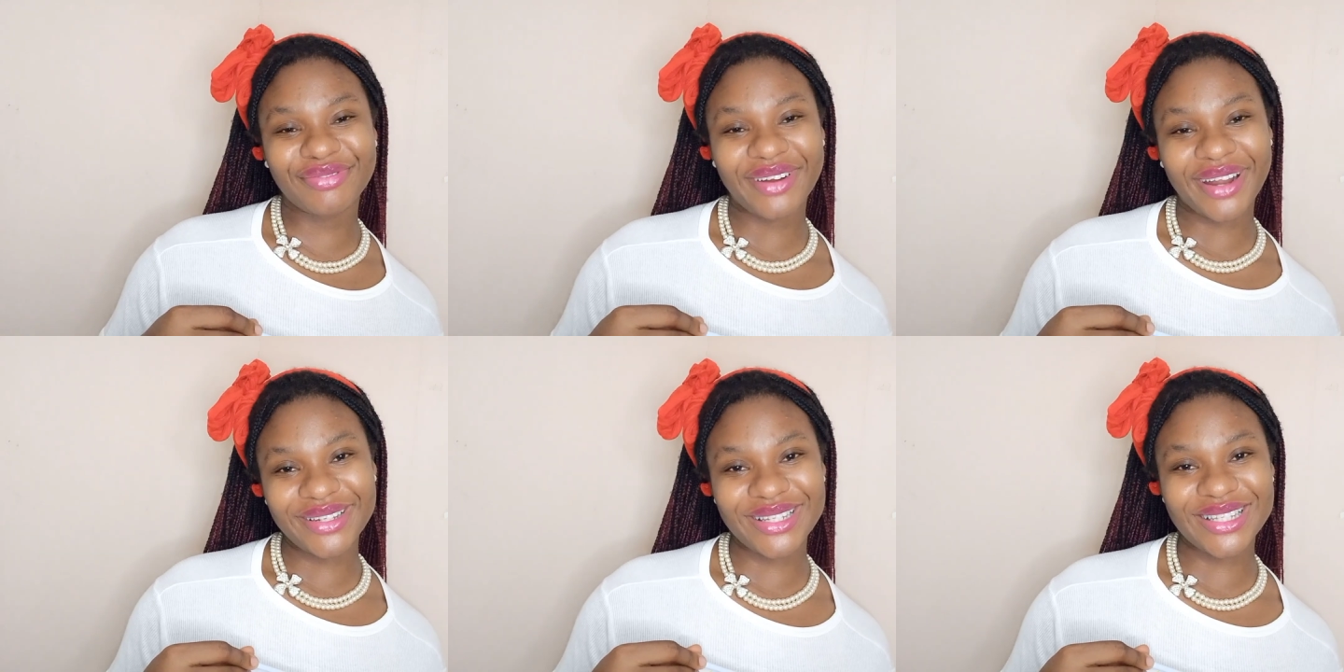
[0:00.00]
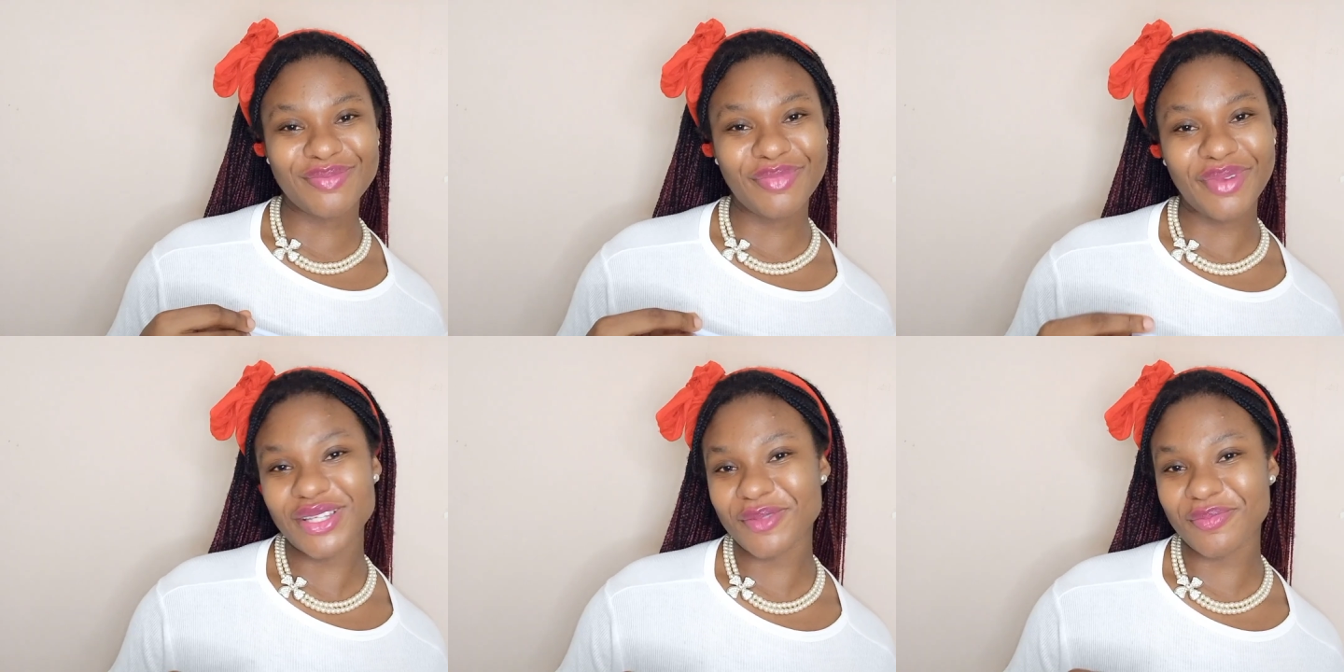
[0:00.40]

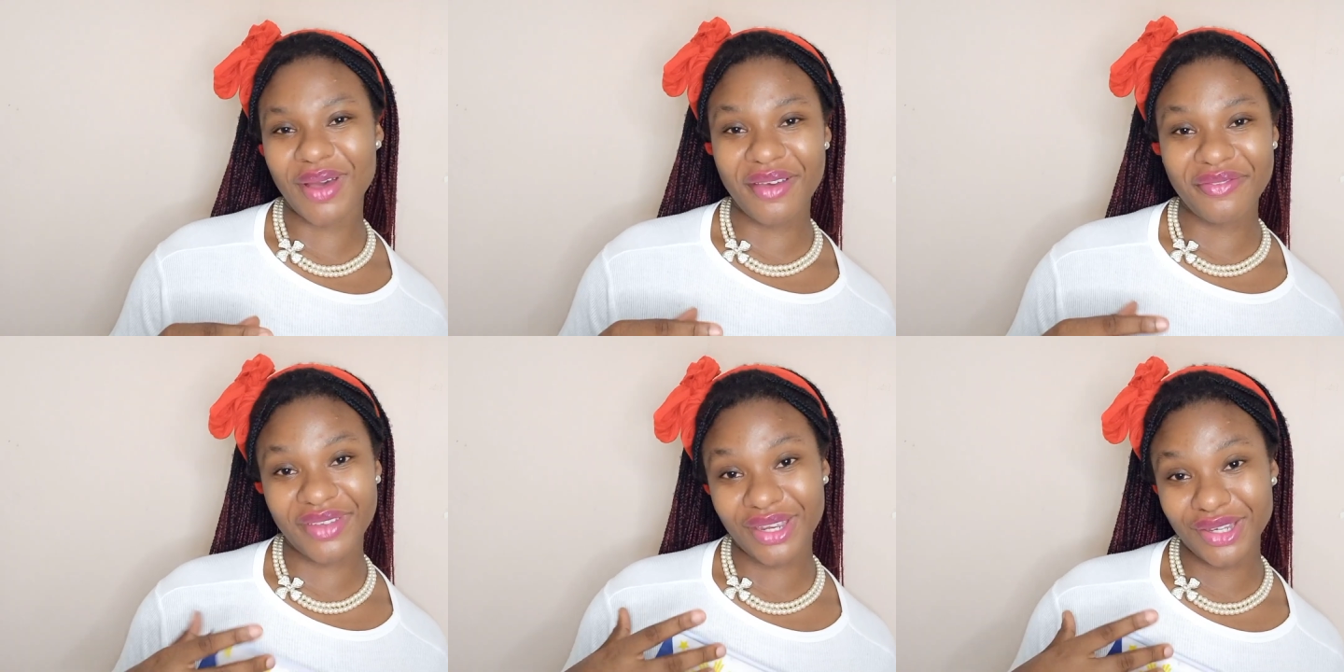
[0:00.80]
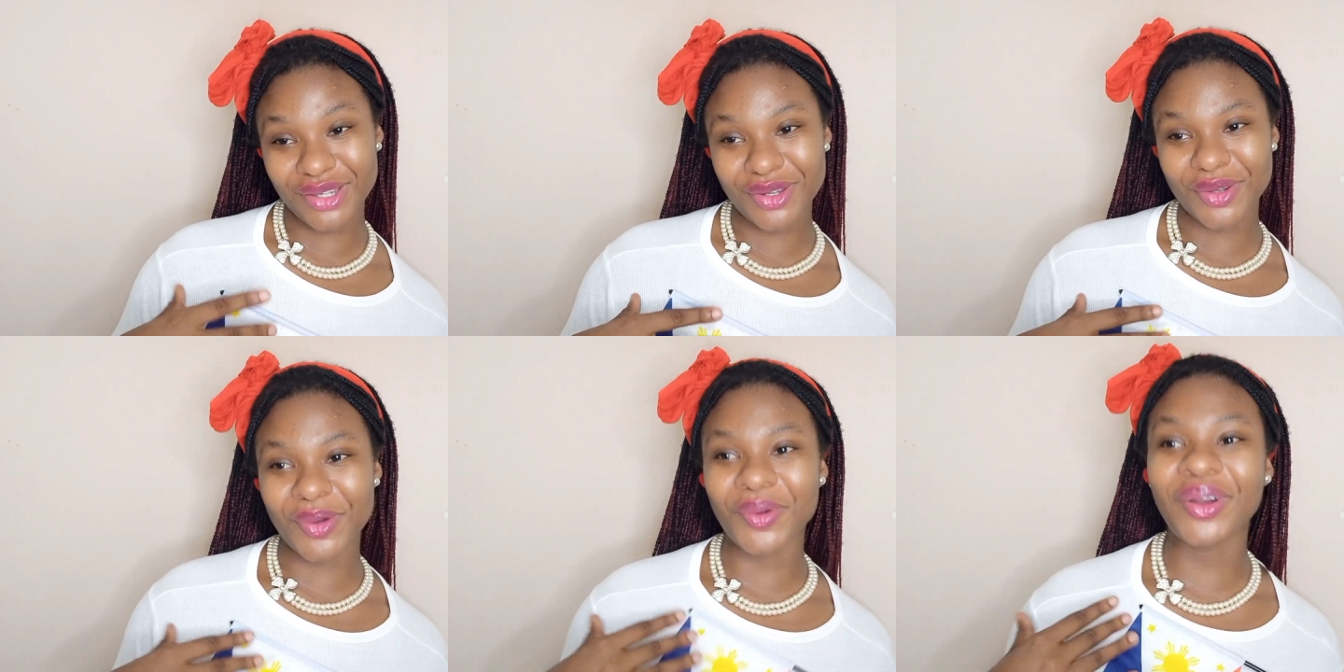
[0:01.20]
practice makes
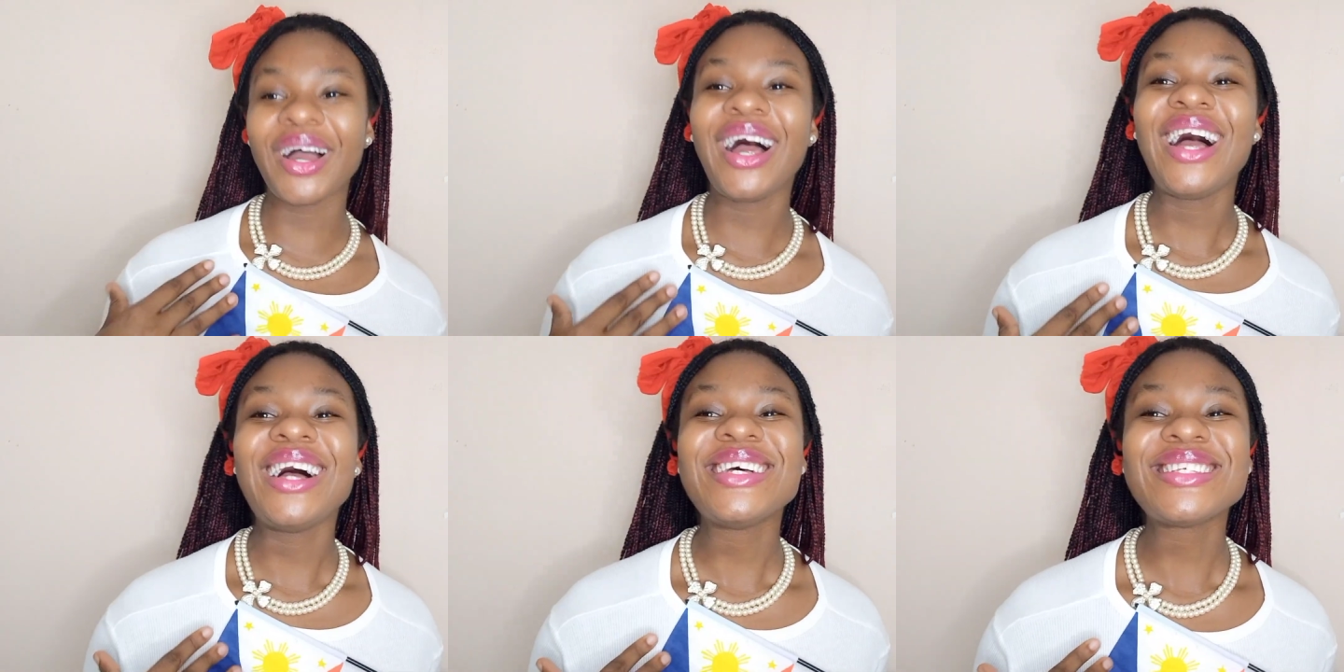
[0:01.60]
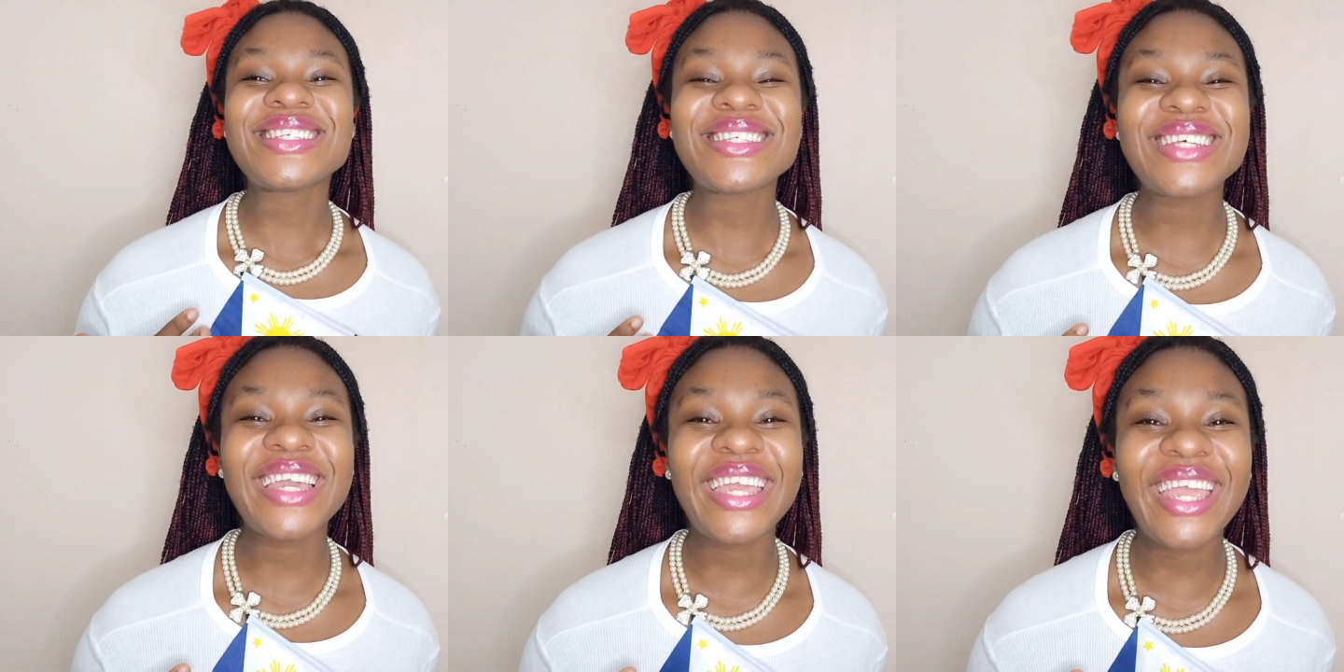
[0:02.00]
perfect, you know.
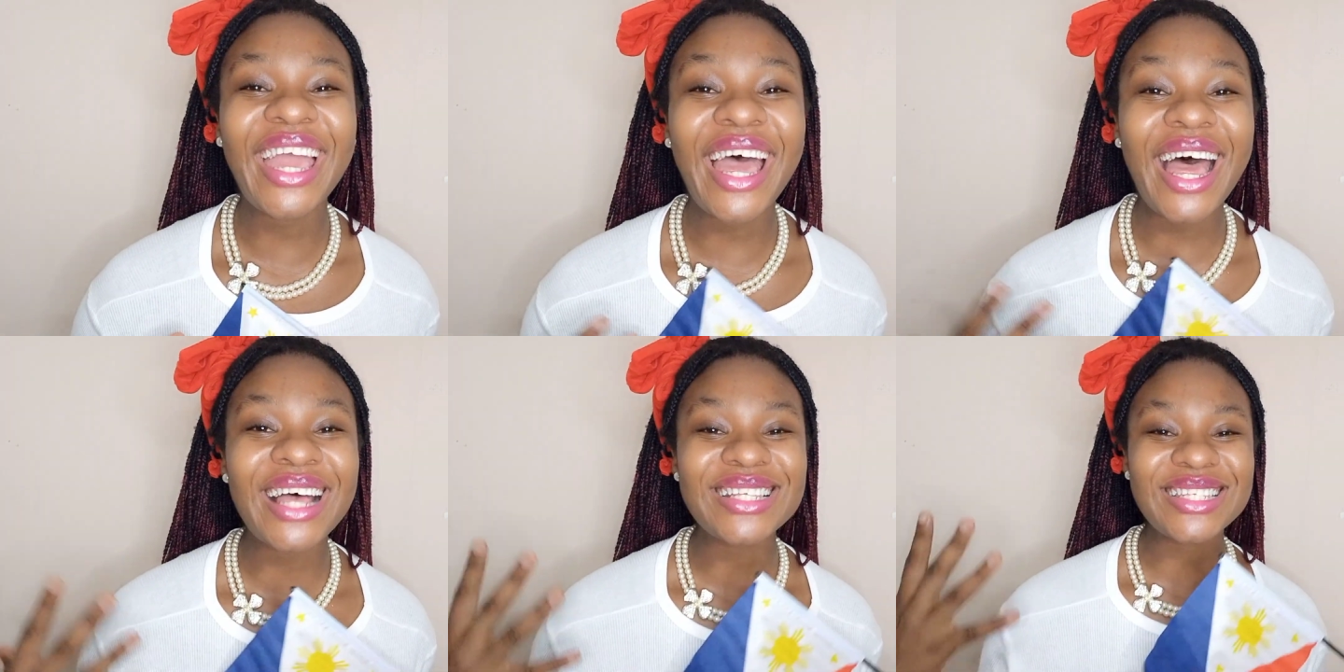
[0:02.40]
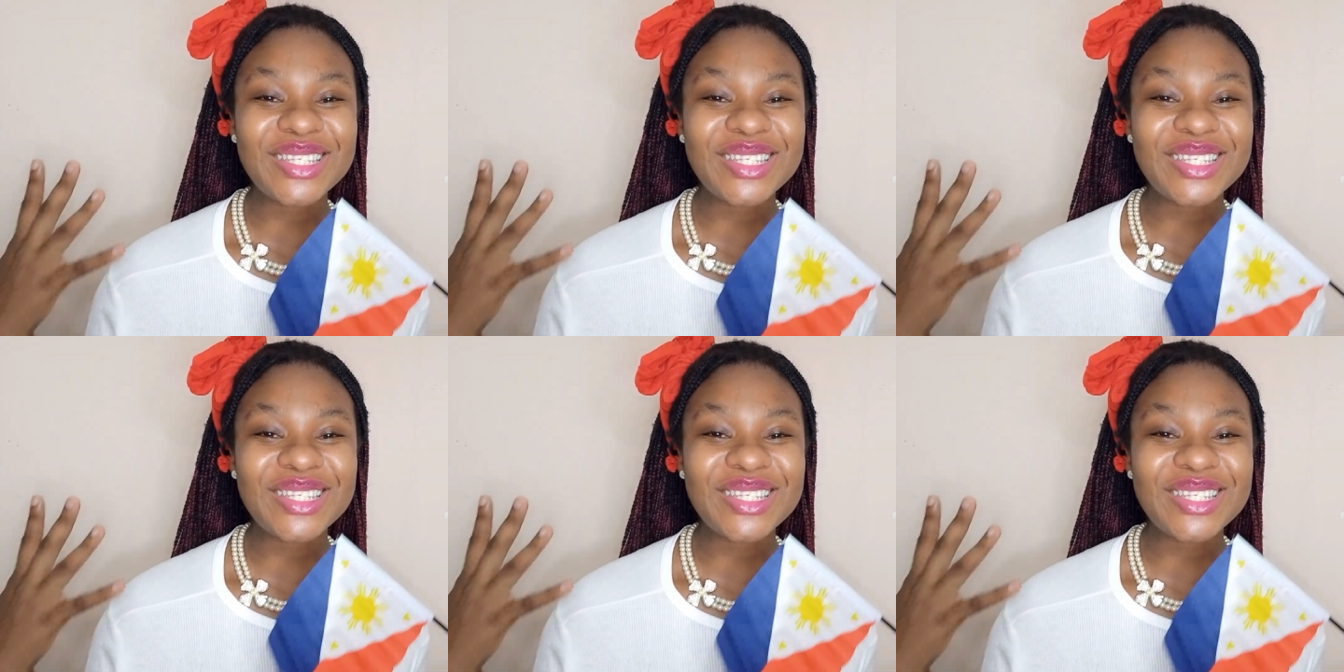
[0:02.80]
So yeah,